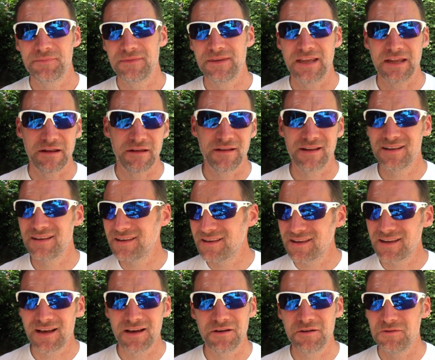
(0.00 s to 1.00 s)
you
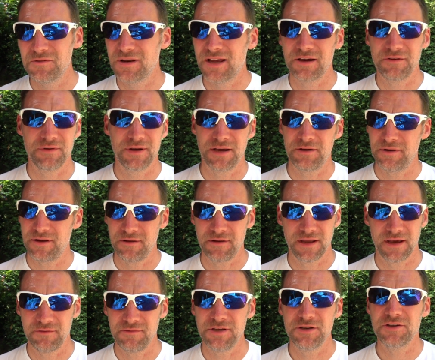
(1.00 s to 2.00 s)
know,
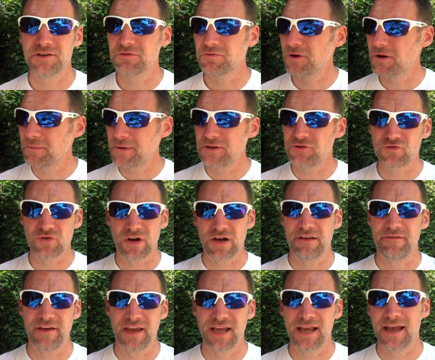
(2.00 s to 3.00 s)
no. You just want to be
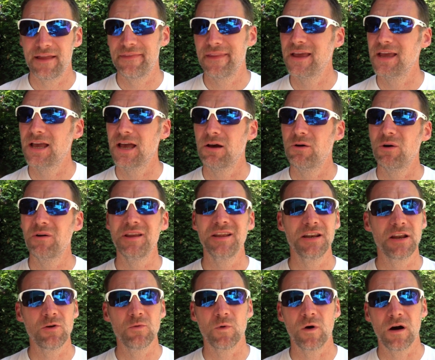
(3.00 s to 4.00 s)
driving and then go, oh, you
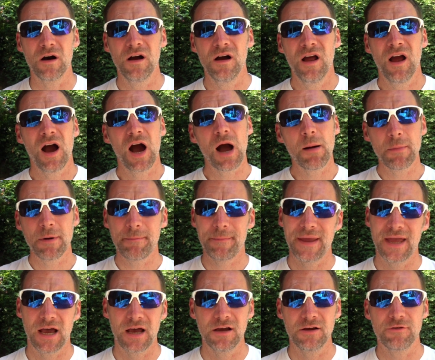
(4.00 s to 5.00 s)
know what, I'm a
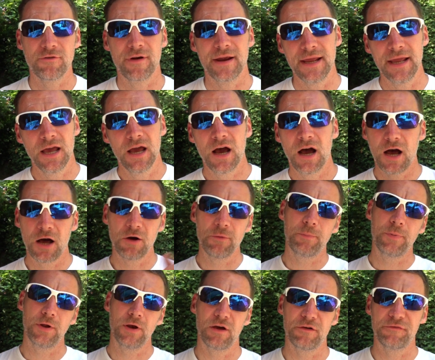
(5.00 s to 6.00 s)
bit hungry, I'll
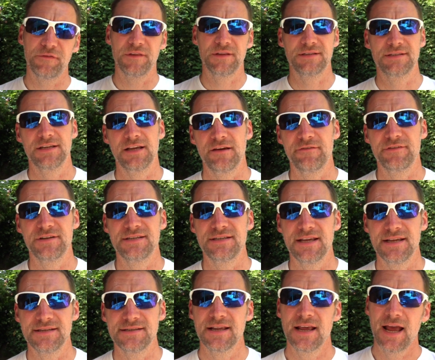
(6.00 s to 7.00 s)
pull off at the
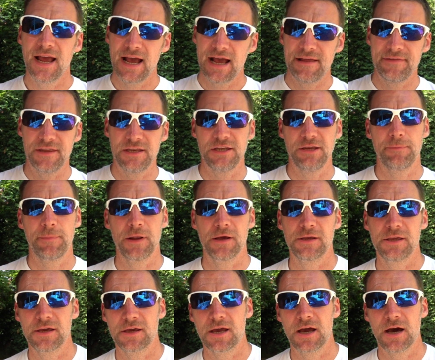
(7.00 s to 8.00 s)
services. And then you
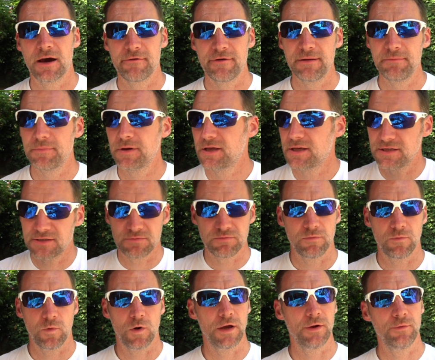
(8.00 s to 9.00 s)
plug your car in, because
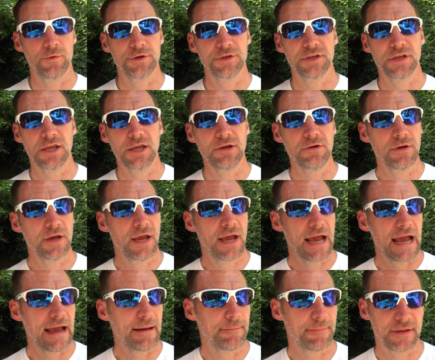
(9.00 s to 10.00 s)
why wouldn't you?
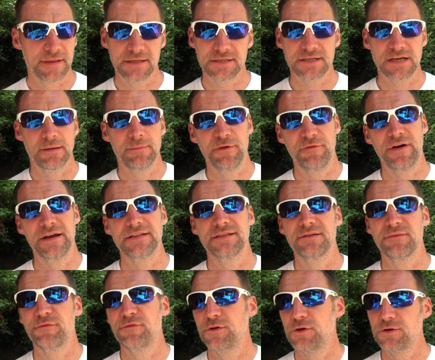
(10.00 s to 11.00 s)
And by the time you've had
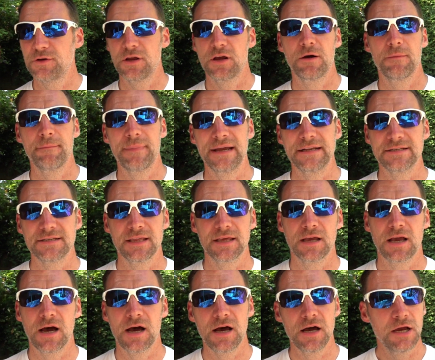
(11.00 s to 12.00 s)
some food and gone back to the
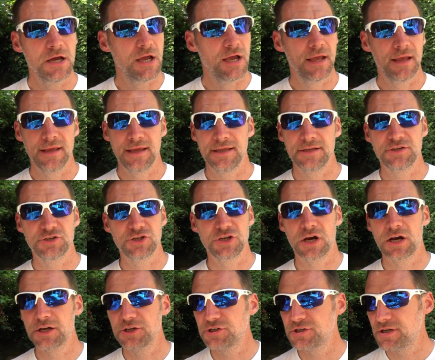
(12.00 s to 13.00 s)
car, it's
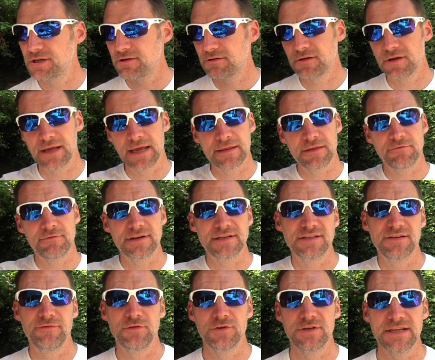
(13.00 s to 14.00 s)
charged and you can get the
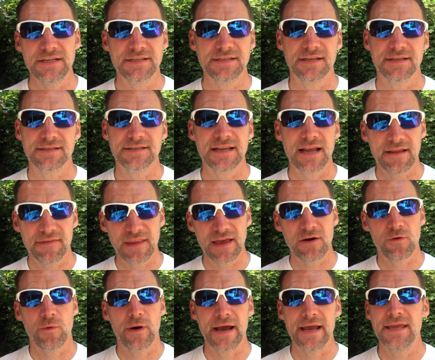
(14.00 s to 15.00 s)
rest of your distance. And
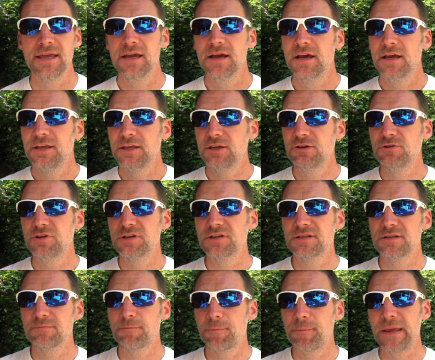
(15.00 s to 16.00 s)
that way, you
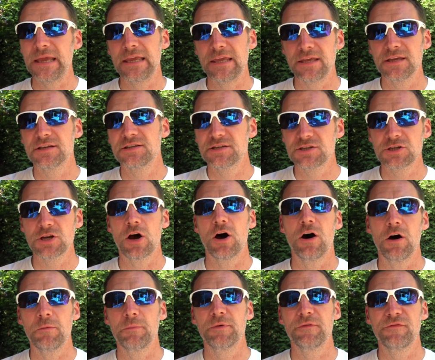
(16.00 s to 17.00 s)
just pick your
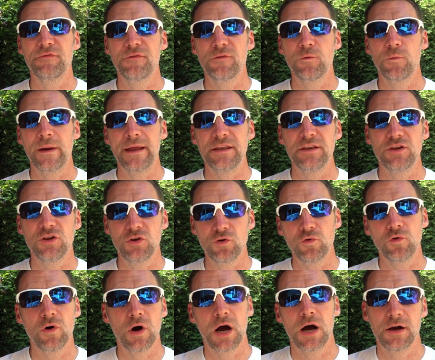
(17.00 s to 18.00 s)
stop for when
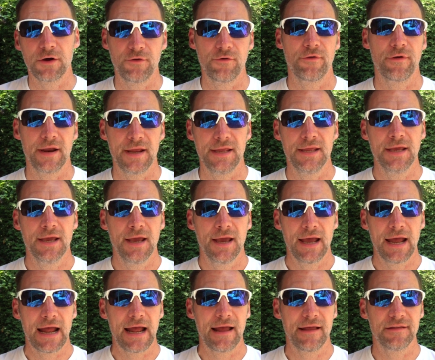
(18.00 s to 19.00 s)
you're hungry,
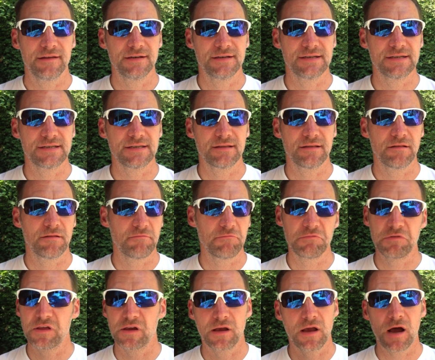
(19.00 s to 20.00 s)
and
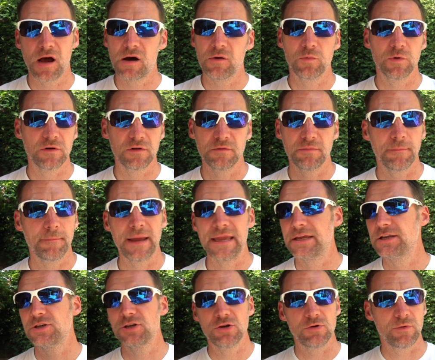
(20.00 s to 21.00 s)
the car will
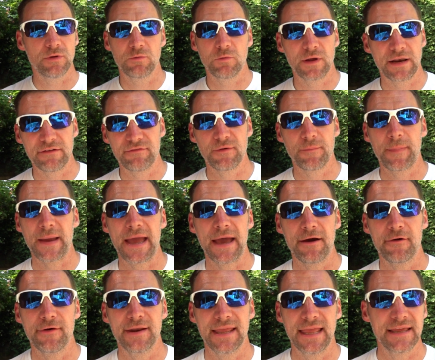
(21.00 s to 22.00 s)
make do with whatever
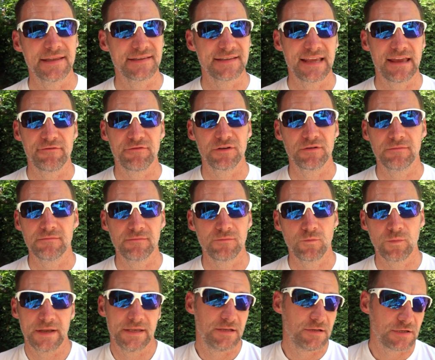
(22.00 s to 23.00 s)
power it gets given
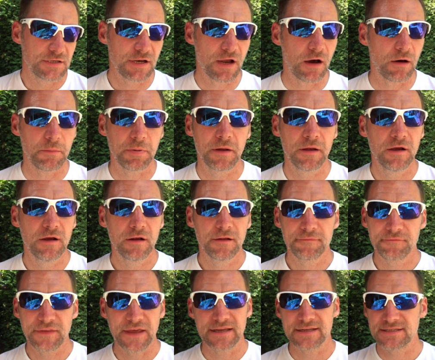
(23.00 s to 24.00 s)
when you stop.
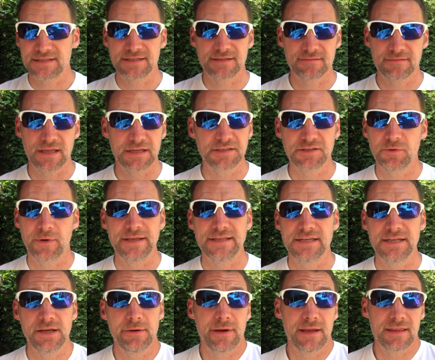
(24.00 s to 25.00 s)
That's the way
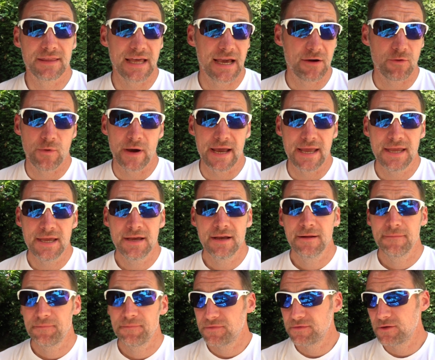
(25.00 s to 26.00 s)
to do it. That way,
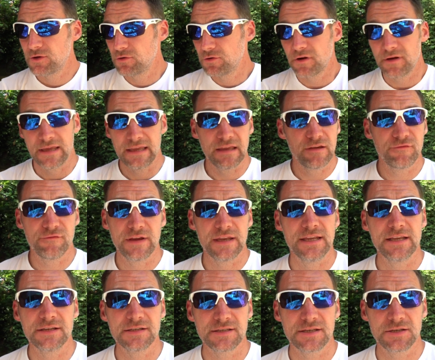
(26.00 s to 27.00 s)
you're not
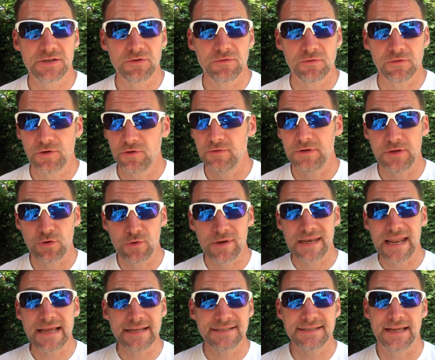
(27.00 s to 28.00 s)
inconvenienced at all. You're
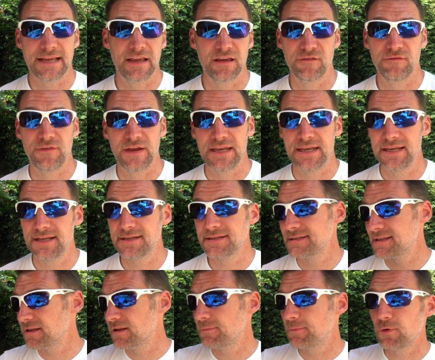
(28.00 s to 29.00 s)
less
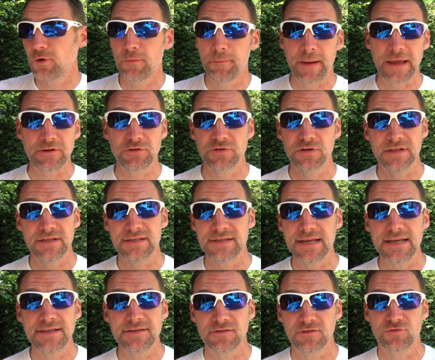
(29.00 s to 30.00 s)
inconvenienced than the poor petrol and
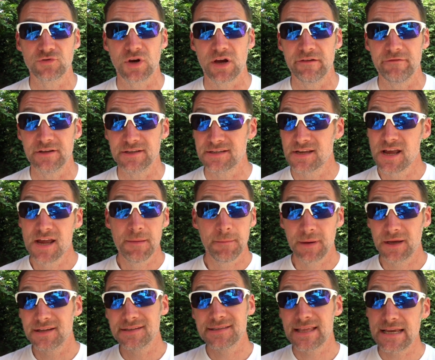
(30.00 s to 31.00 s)
diesel drivers,
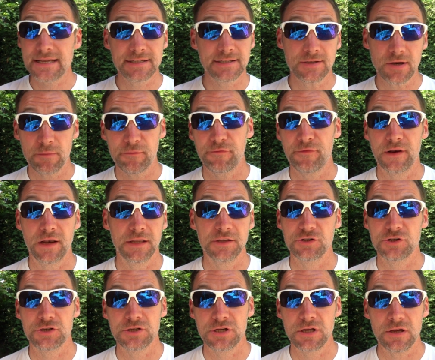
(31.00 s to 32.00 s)
because they stop for
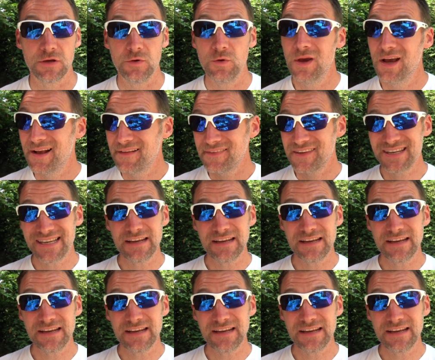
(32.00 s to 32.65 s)
lunch too. The